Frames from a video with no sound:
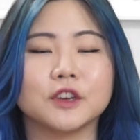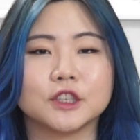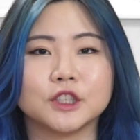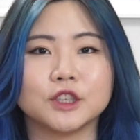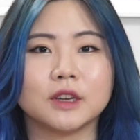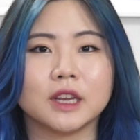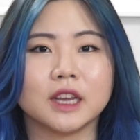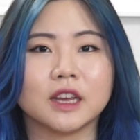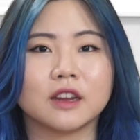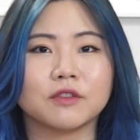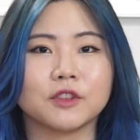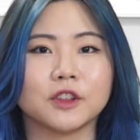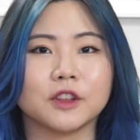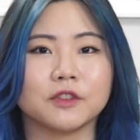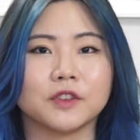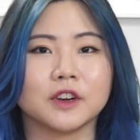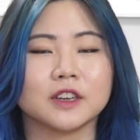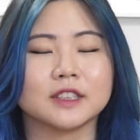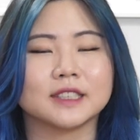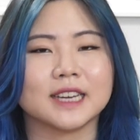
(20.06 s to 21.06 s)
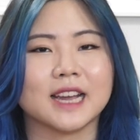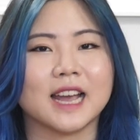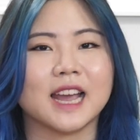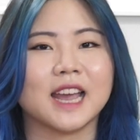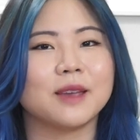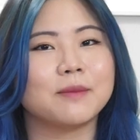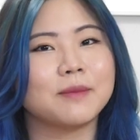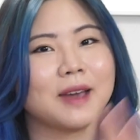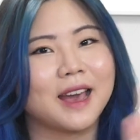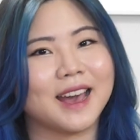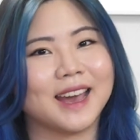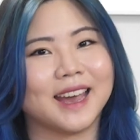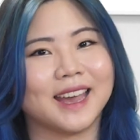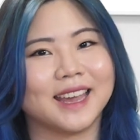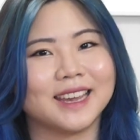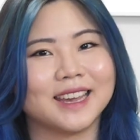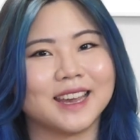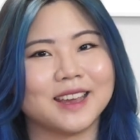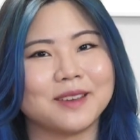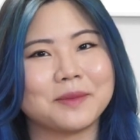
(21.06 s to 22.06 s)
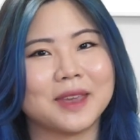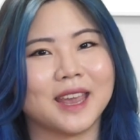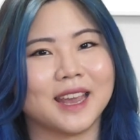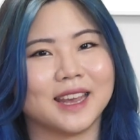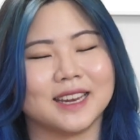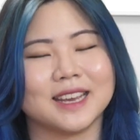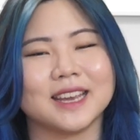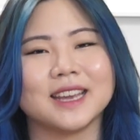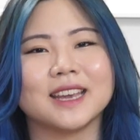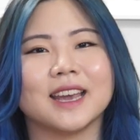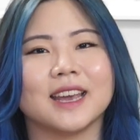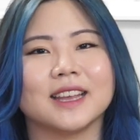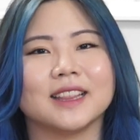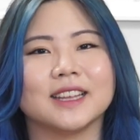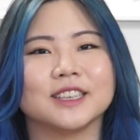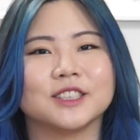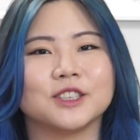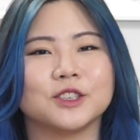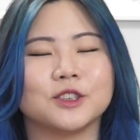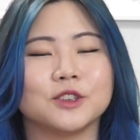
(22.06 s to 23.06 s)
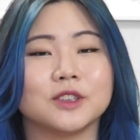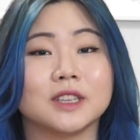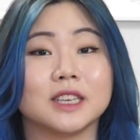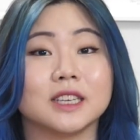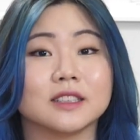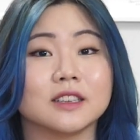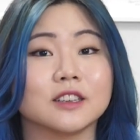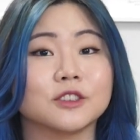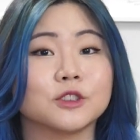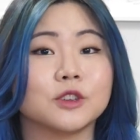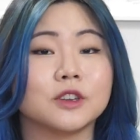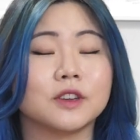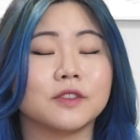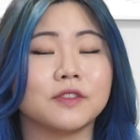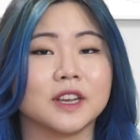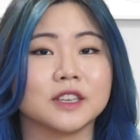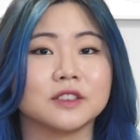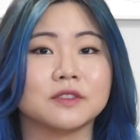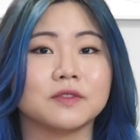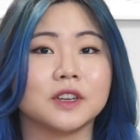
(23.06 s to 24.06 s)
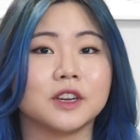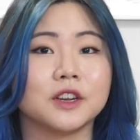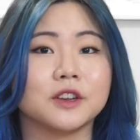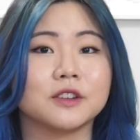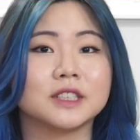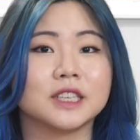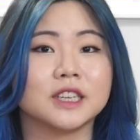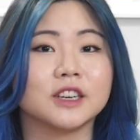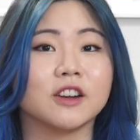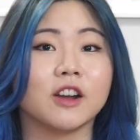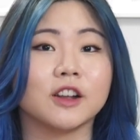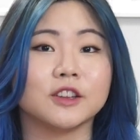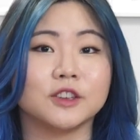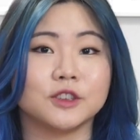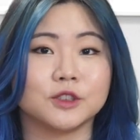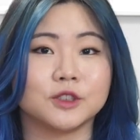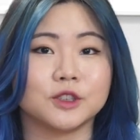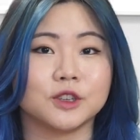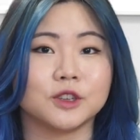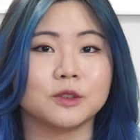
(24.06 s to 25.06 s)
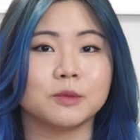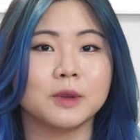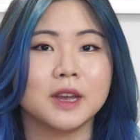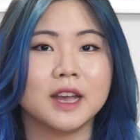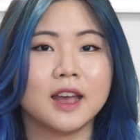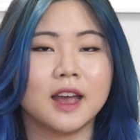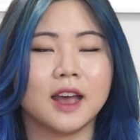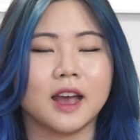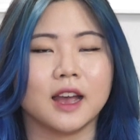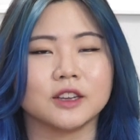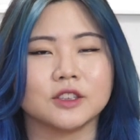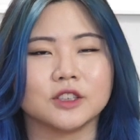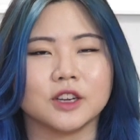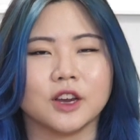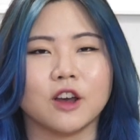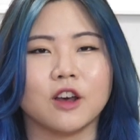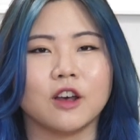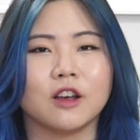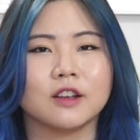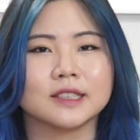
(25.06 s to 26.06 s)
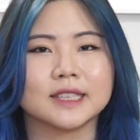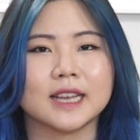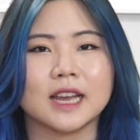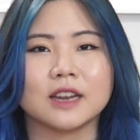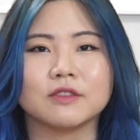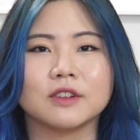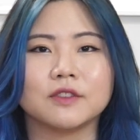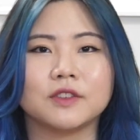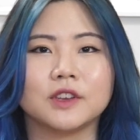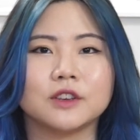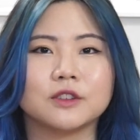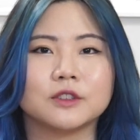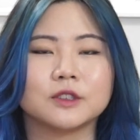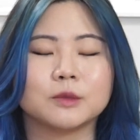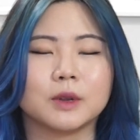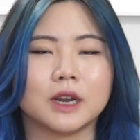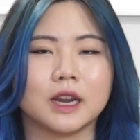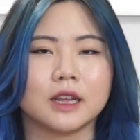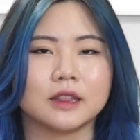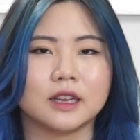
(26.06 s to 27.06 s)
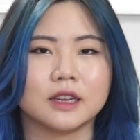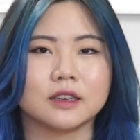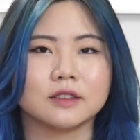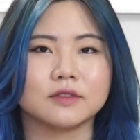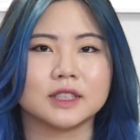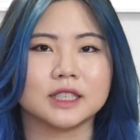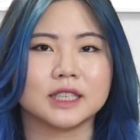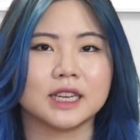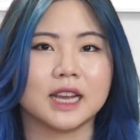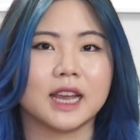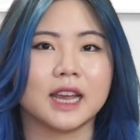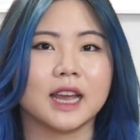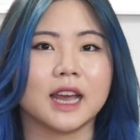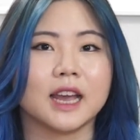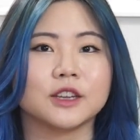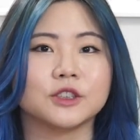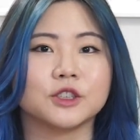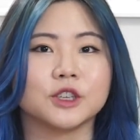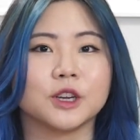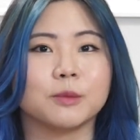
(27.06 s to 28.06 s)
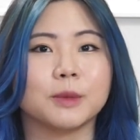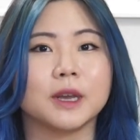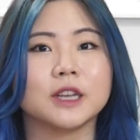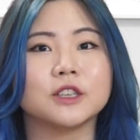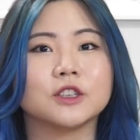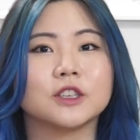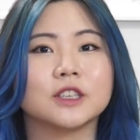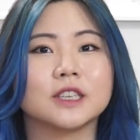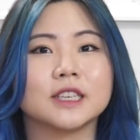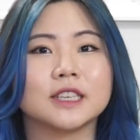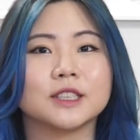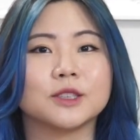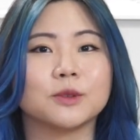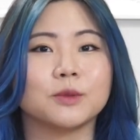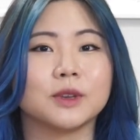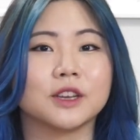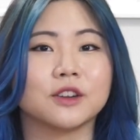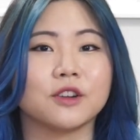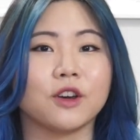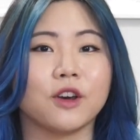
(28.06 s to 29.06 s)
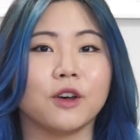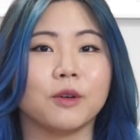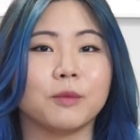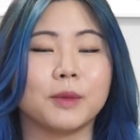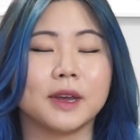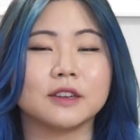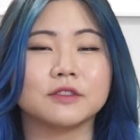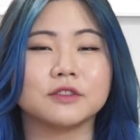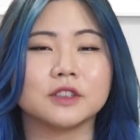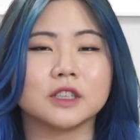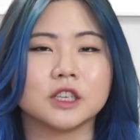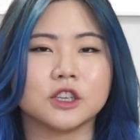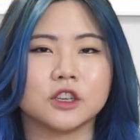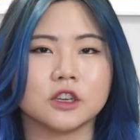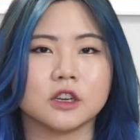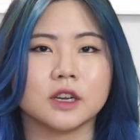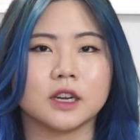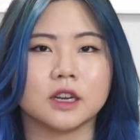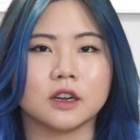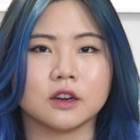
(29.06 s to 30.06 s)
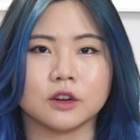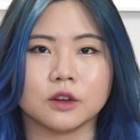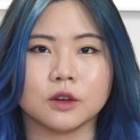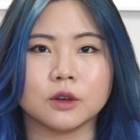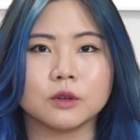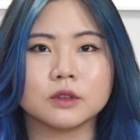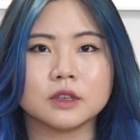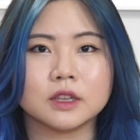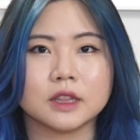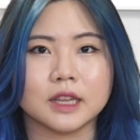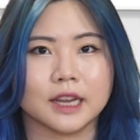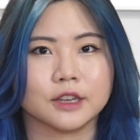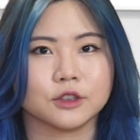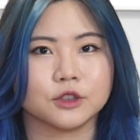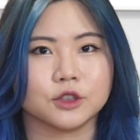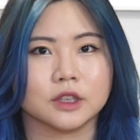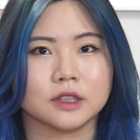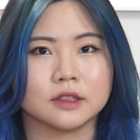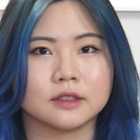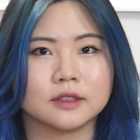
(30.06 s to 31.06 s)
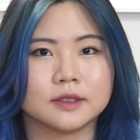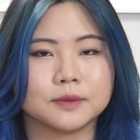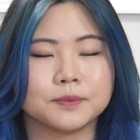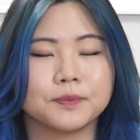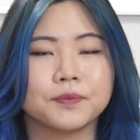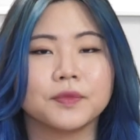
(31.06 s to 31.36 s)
you're tuning in for the first time, hi, I'm Katie. I like to do these luxury fashion videos here on YouTube. I share hauls and reviews, but at the end of the day, I share my journey so we can all mindfully curate our own collections.